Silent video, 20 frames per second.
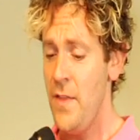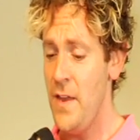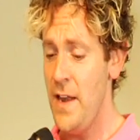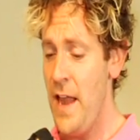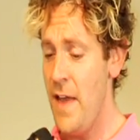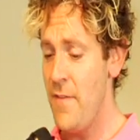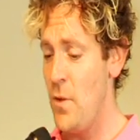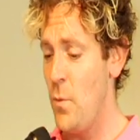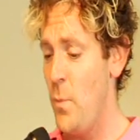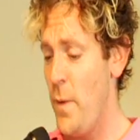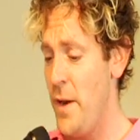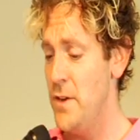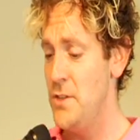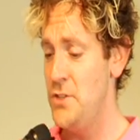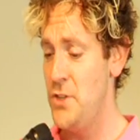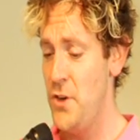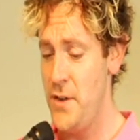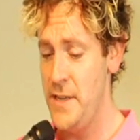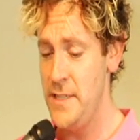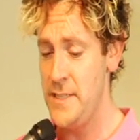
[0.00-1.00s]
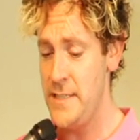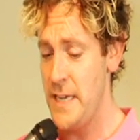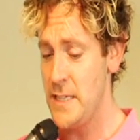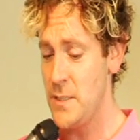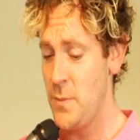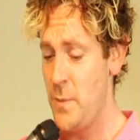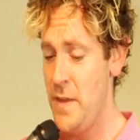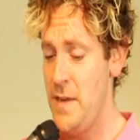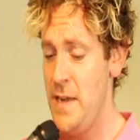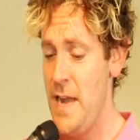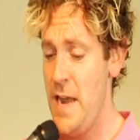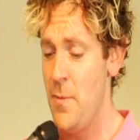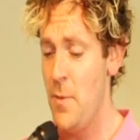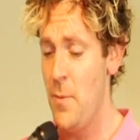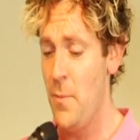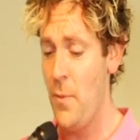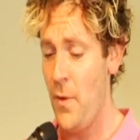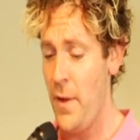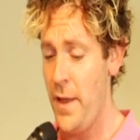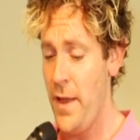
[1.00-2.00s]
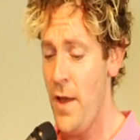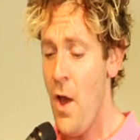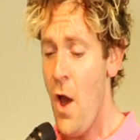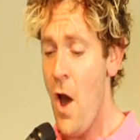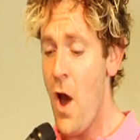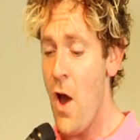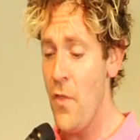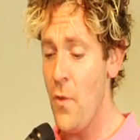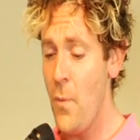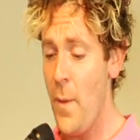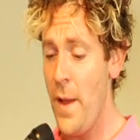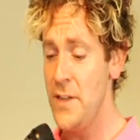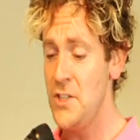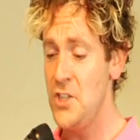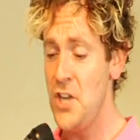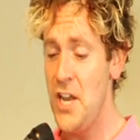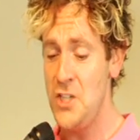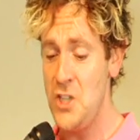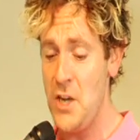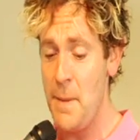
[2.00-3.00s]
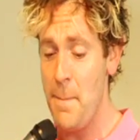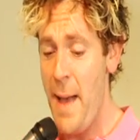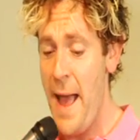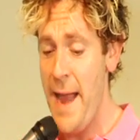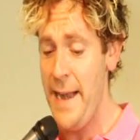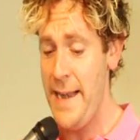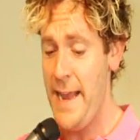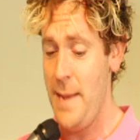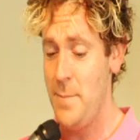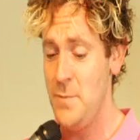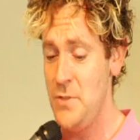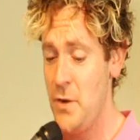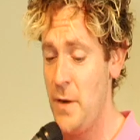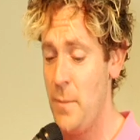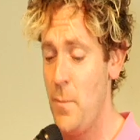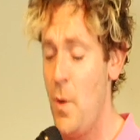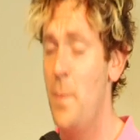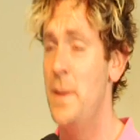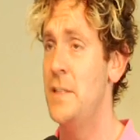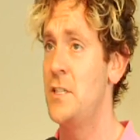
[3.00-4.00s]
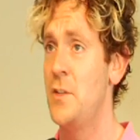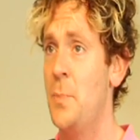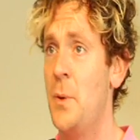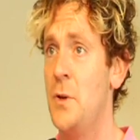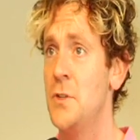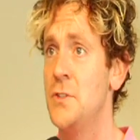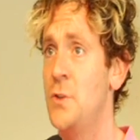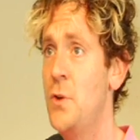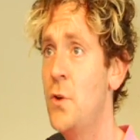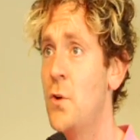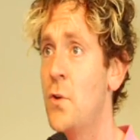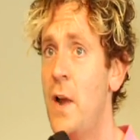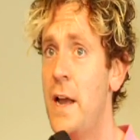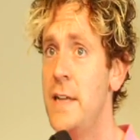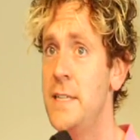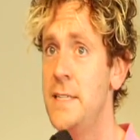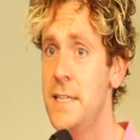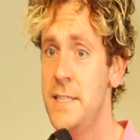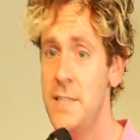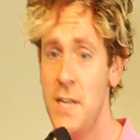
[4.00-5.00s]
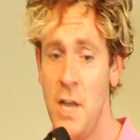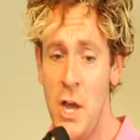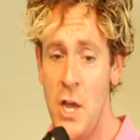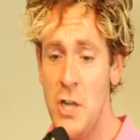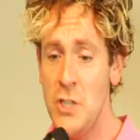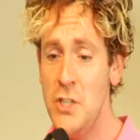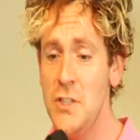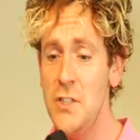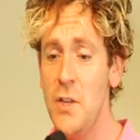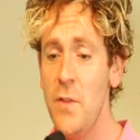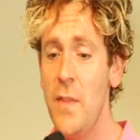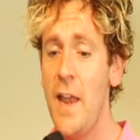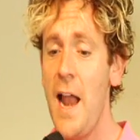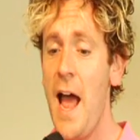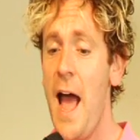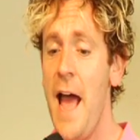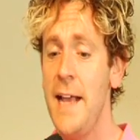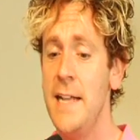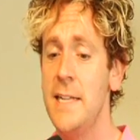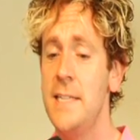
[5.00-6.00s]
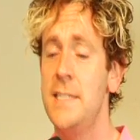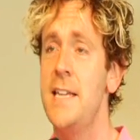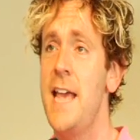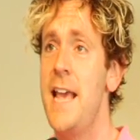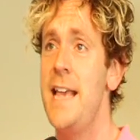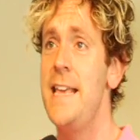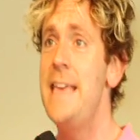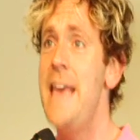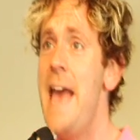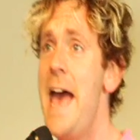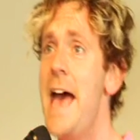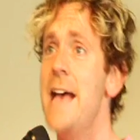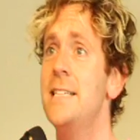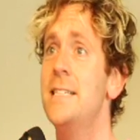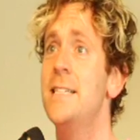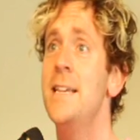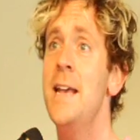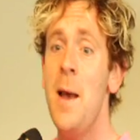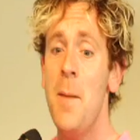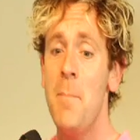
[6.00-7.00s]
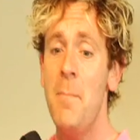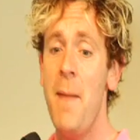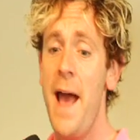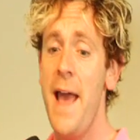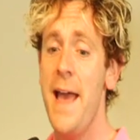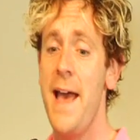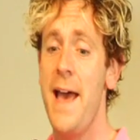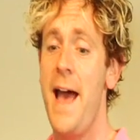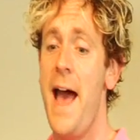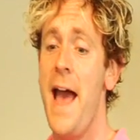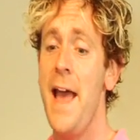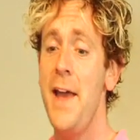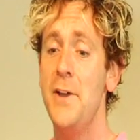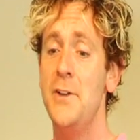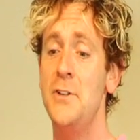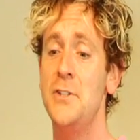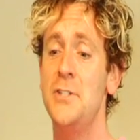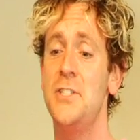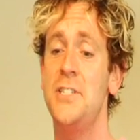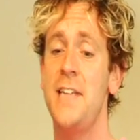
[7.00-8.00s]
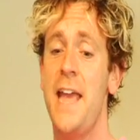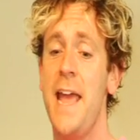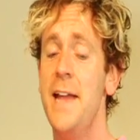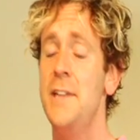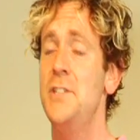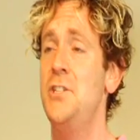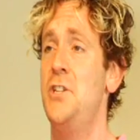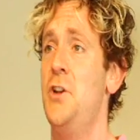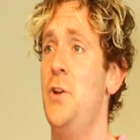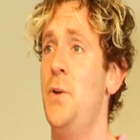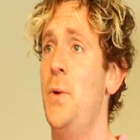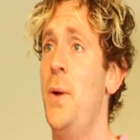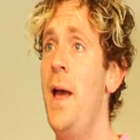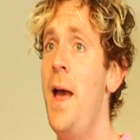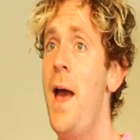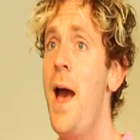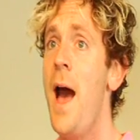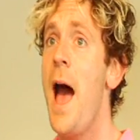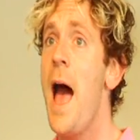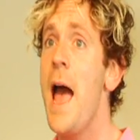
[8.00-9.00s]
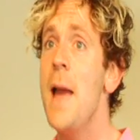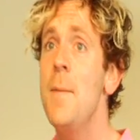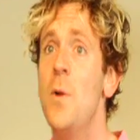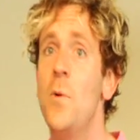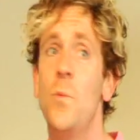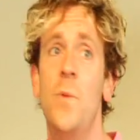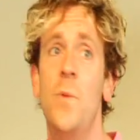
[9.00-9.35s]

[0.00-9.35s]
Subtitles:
then having weird, dirty sex with a neighbor boy, all the while changing my name during moments of personal crisis, just so that I could say, yes, Maya, I understand you. I'm a